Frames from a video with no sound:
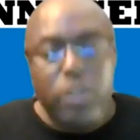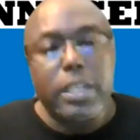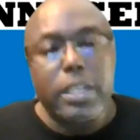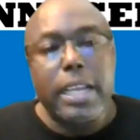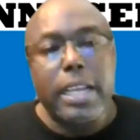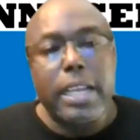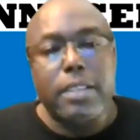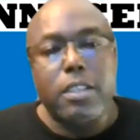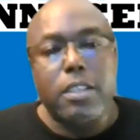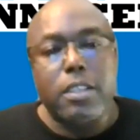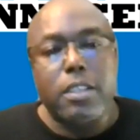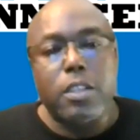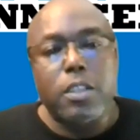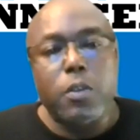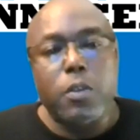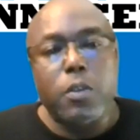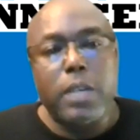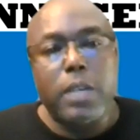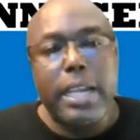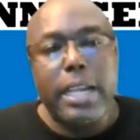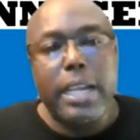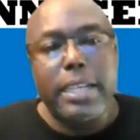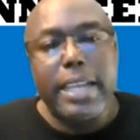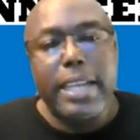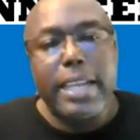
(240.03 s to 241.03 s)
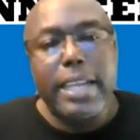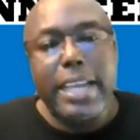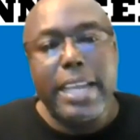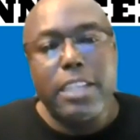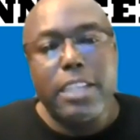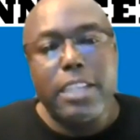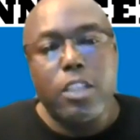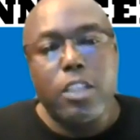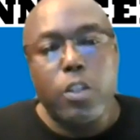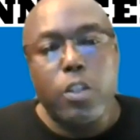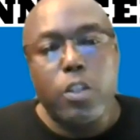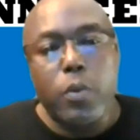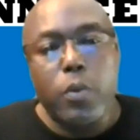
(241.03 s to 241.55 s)
executed at the
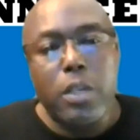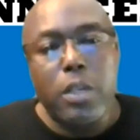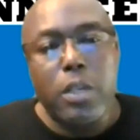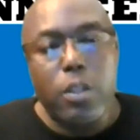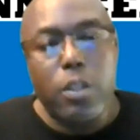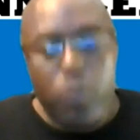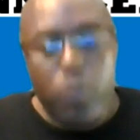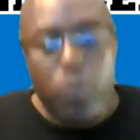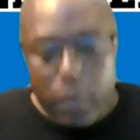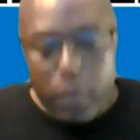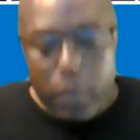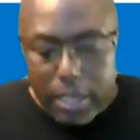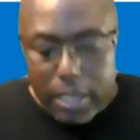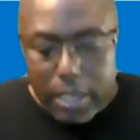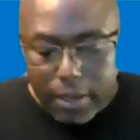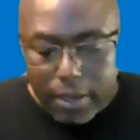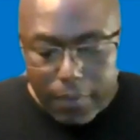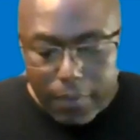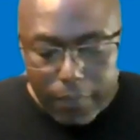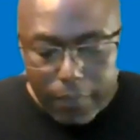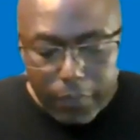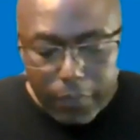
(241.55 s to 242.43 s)
age of 23